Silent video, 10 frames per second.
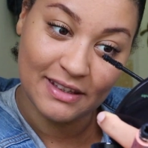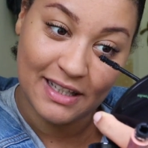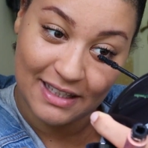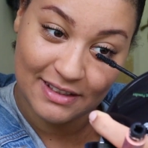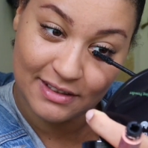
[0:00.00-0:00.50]

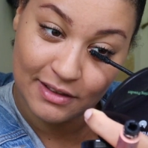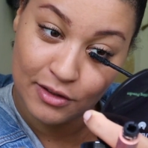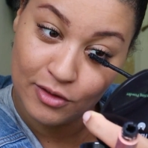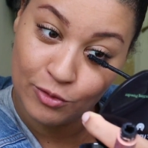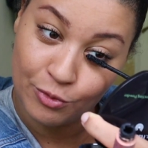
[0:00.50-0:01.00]
That's
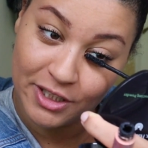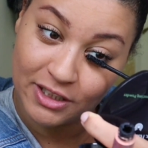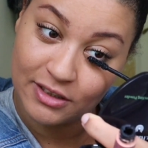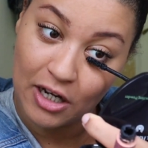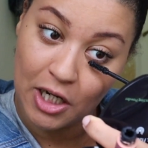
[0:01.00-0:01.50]

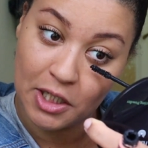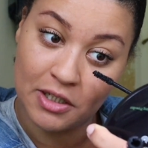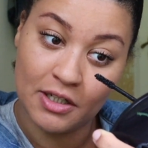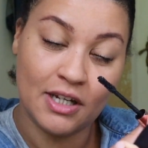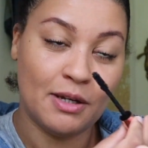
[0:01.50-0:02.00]
real
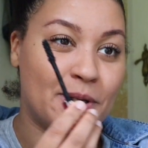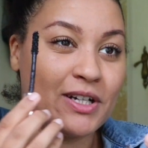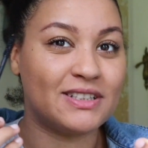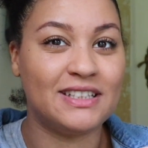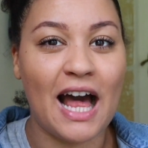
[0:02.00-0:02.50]
talk
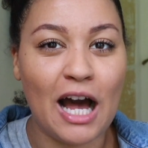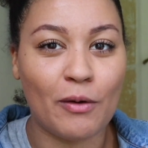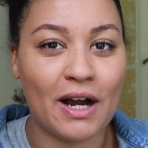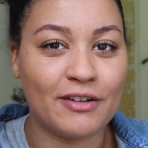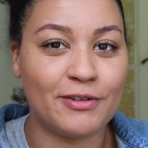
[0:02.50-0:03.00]
because
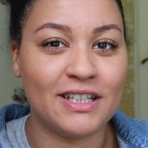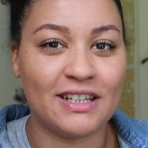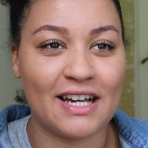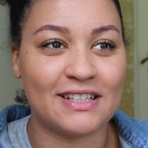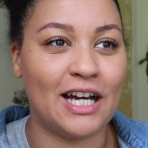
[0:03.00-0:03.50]
now I
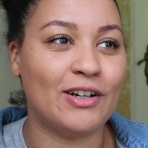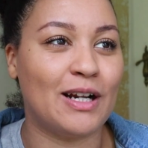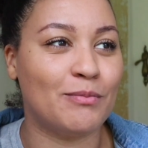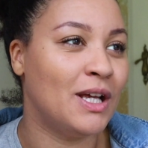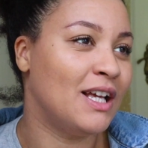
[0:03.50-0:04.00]
realize now
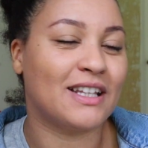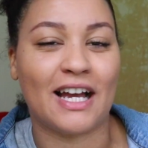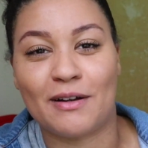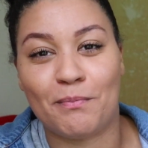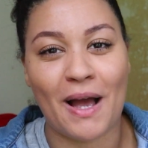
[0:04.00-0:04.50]
that I'm
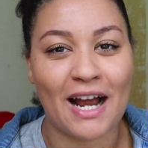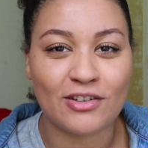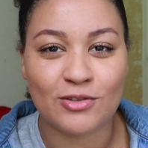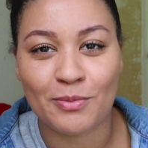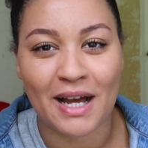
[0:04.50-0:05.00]
like
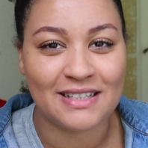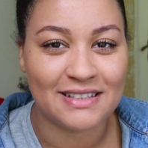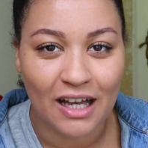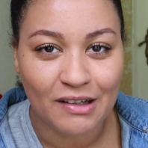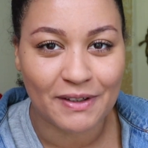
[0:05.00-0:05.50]
back to
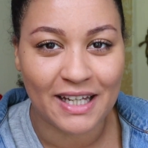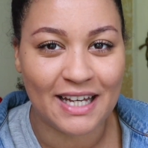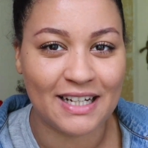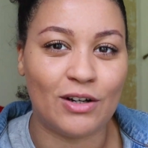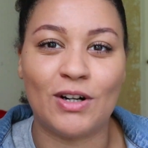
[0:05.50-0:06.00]
myself
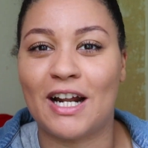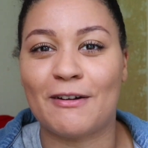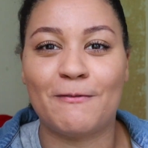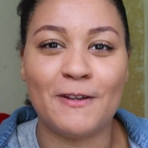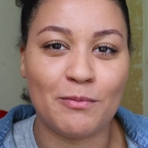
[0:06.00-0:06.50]
again now that
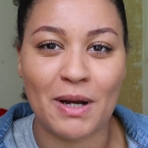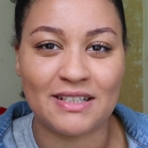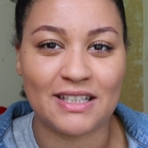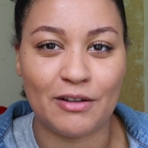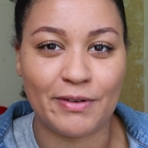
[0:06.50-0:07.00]
I feel
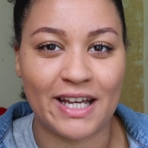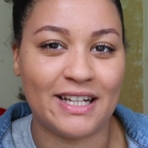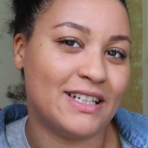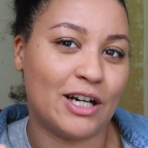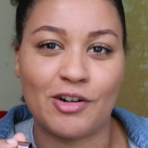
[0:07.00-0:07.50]
myself
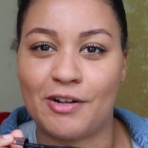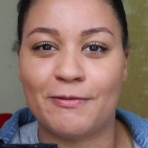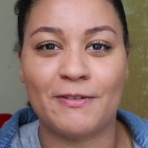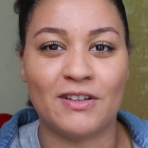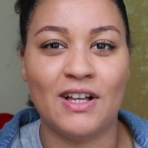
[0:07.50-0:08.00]
again now that I
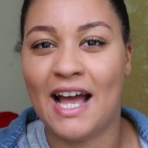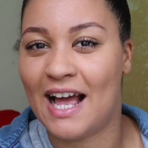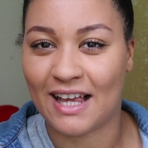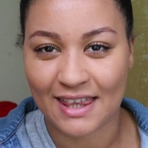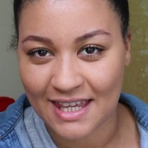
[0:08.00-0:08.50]
feel
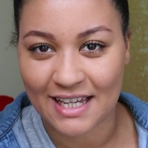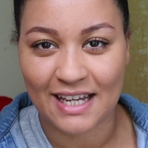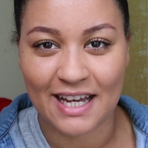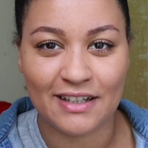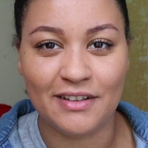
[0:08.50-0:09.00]
healthy
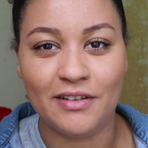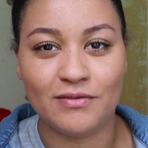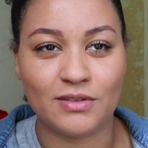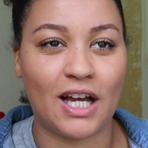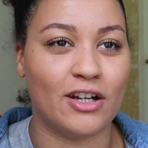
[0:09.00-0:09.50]

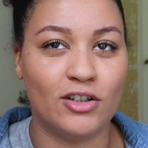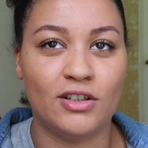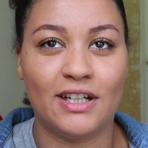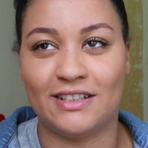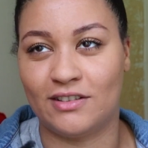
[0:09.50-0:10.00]
again like
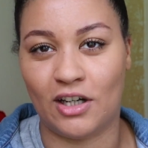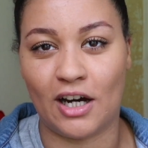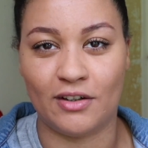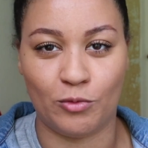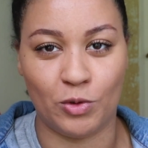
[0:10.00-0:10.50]
it's
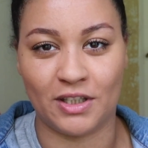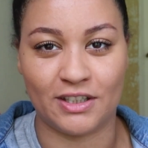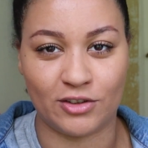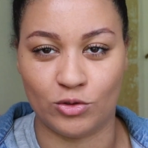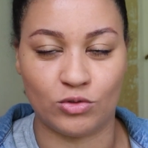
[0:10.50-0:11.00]
not what
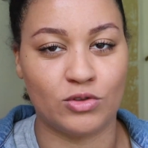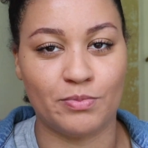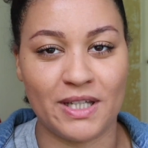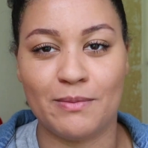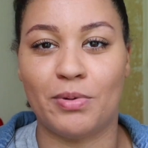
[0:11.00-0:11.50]
it's used to
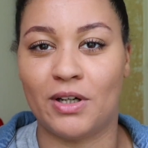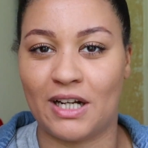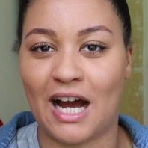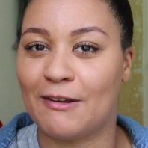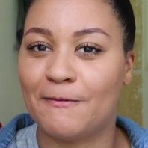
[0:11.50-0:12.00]
be,
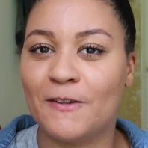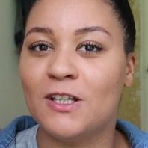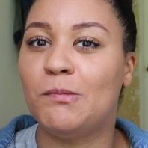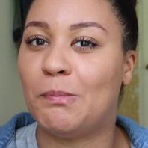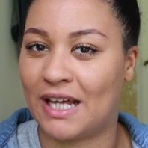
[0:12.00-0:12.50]
but I
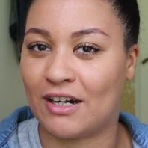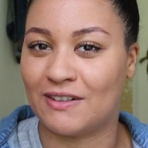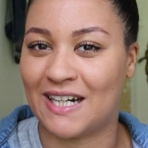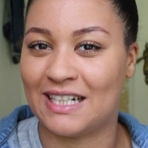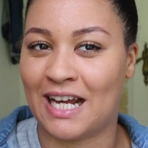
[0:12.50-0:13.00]
feel
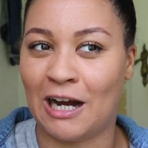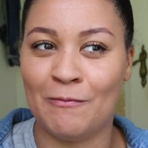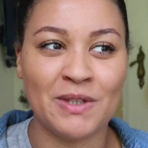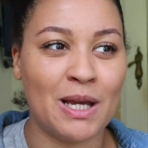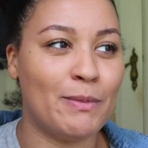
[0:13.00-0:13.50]
better right
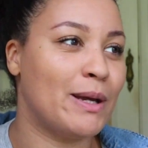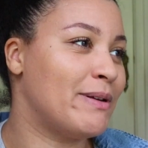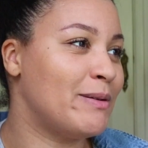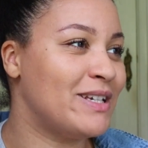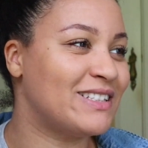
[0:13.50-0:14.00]
now. My
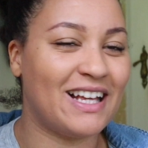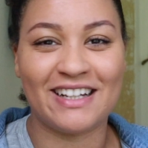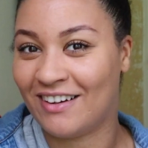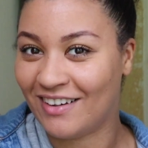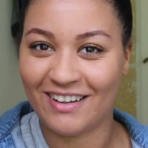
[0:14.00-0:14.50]
baby's
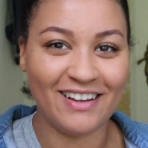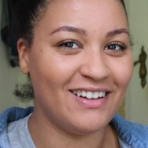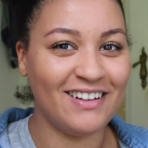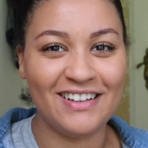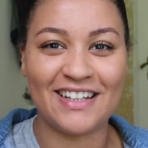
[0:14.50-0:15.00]
like, ah,
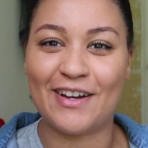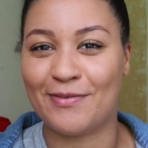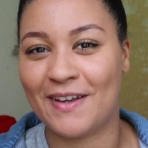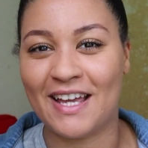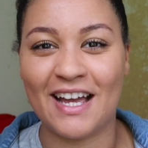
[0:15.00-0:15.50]
ah, ah,
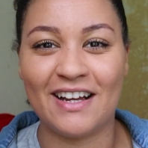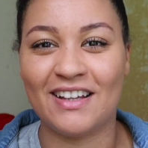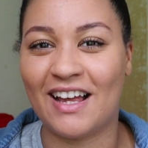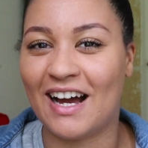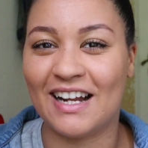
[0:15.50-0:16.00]
laughing
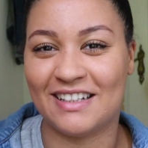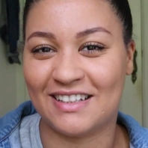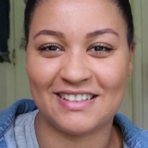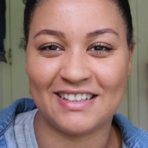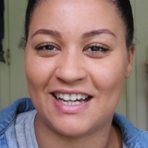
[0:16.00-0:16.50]
a lot
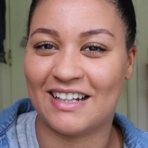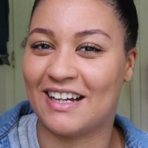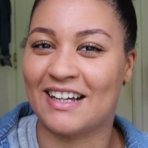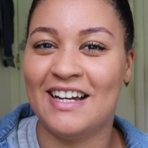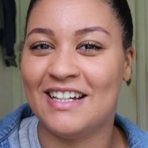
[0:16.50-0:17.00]
and this and that.
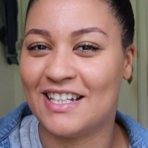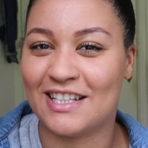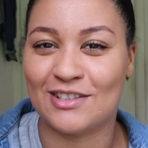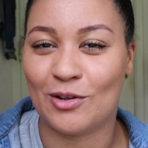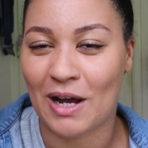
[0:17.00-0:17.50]
Like,
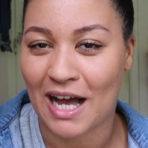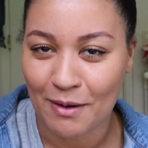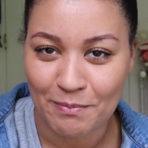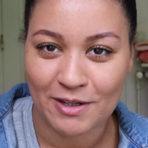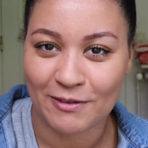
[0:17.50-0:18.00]
she's so
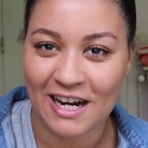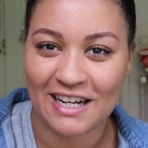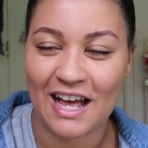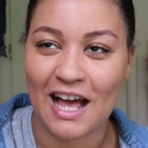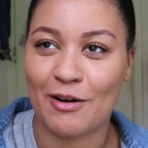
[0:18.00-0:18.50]
happy
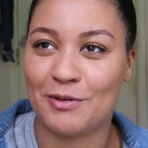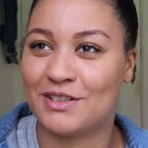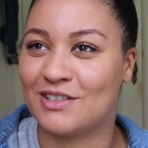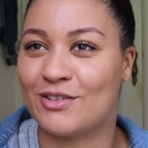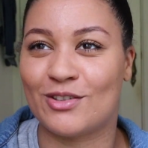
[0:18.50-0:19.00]
right now
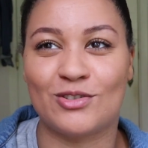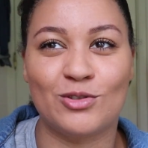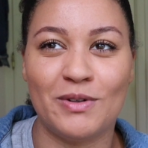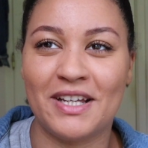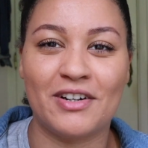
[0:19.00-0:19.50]
and she's just
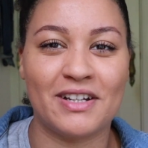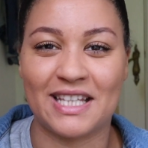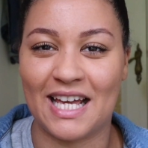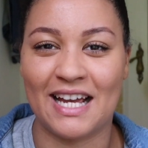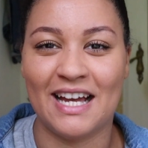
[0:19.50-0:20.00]
doing her
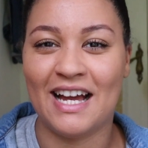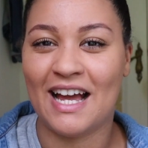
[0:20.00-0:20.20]
thing.